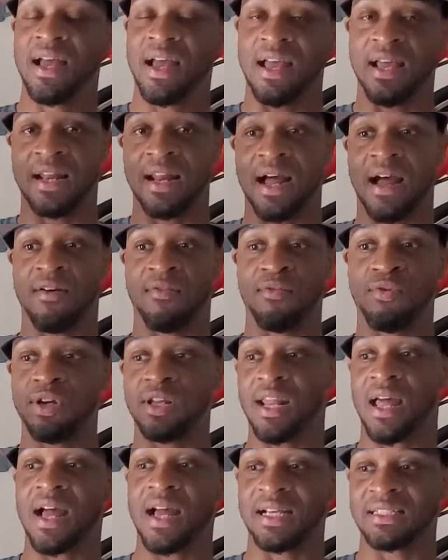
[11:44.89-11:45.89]
And I
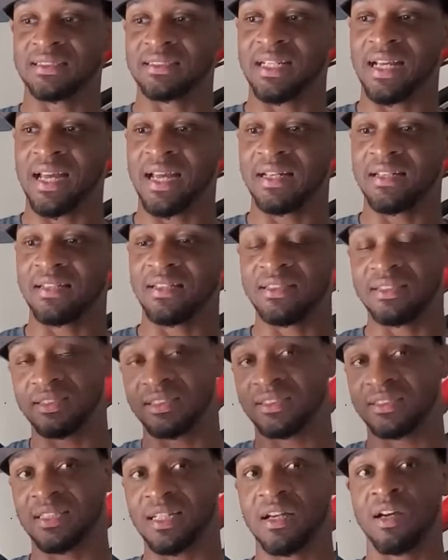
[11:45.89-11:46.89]
realized that the
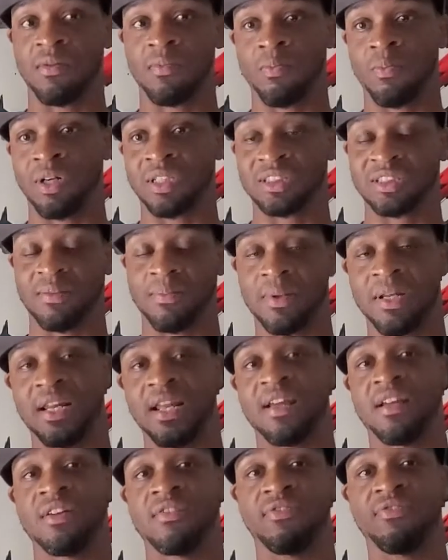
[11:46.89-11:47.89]
stem must have been
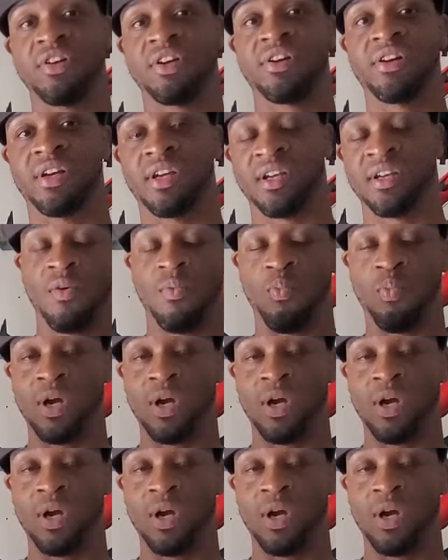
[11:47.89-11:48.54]
interfering